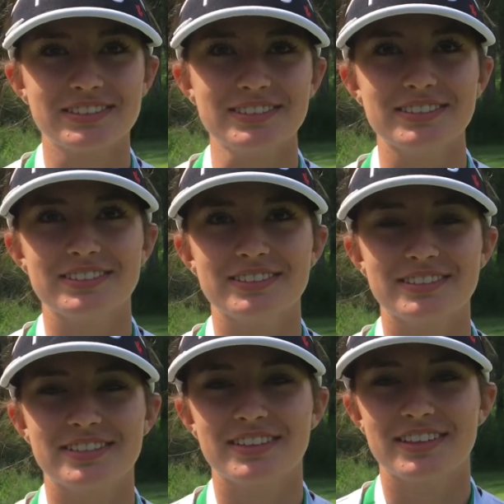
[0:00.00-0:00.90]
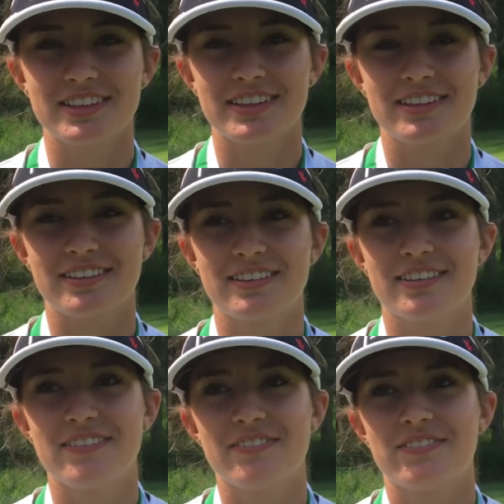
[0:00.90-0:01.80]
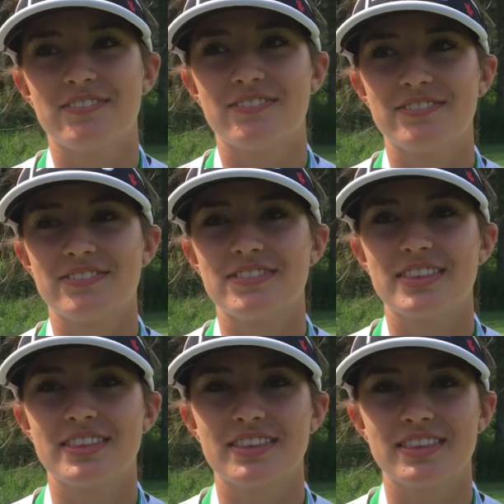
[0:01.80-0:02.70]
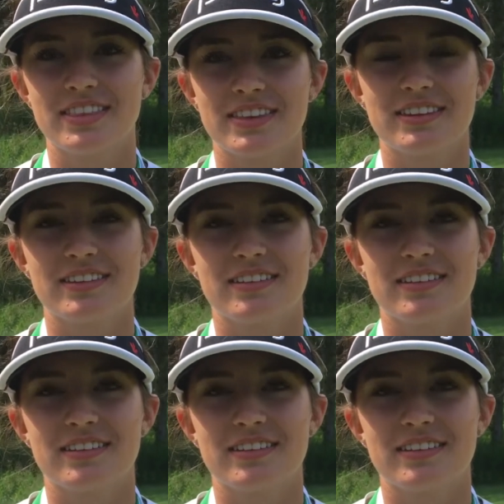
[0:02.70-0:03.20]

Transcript: You've had Steve and, you know, Jason with the HPP.